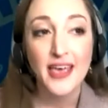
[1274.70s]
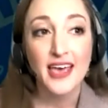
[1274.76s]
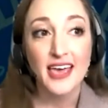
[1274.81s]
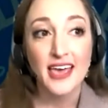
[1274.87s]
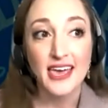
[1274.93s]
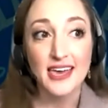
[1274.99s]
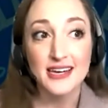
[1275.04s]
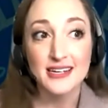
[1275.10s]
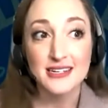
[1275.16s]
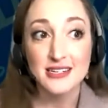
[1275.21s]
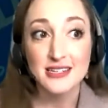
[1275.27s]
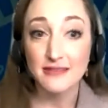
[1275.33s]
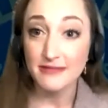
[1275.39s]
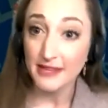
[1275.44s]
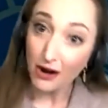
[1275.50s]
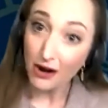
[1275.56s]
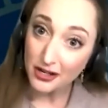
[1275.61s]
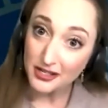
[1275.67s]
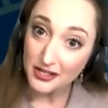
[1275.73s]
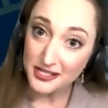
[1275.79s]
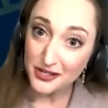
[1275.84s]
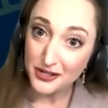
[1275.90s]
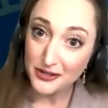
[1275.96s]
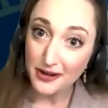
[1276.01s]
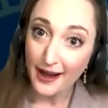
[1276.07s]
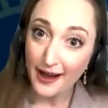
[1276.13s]
And if they aren't
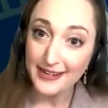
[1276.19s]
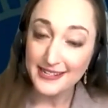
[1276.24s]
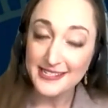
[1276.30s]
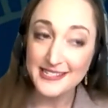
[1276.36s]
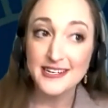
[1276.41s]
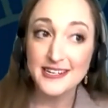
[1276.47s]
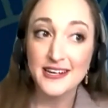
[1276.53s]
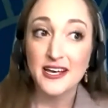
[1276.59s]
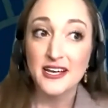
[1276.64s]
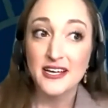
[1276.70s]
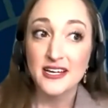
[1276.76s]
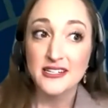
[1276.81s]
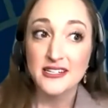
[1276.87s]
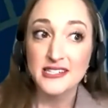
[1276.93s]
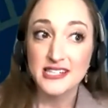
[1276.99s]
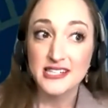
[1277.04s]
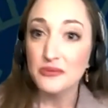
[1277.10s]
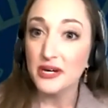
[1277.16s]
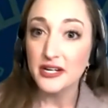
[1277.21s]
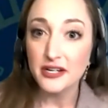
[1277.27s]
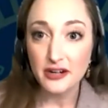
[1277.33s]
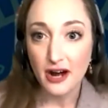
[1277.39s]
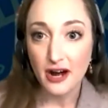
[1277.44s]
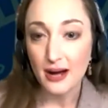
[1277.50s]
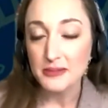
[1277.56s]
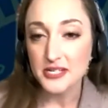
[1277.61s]
correct, see what your
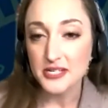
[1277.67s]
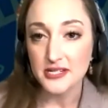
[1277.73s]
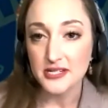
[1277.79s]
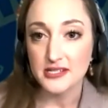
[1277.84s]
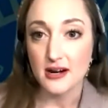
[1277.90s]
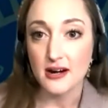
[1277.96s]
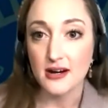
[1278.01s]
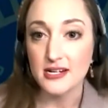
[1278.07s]
options are.